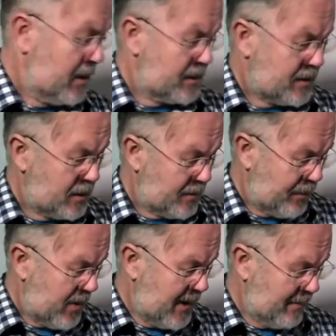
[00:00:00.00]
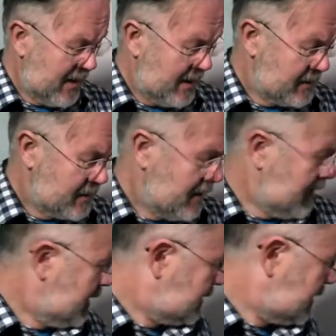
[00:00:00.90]
So the prime lens
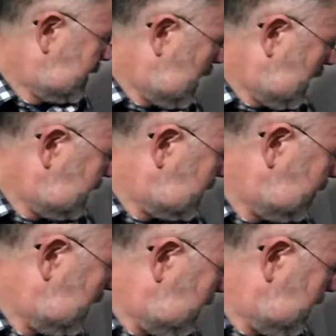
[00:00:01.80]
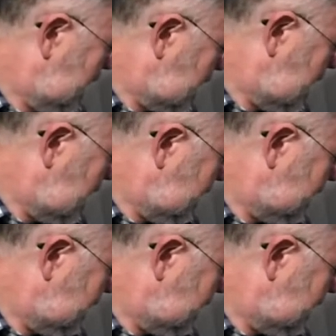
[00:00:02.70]
is the 90mm,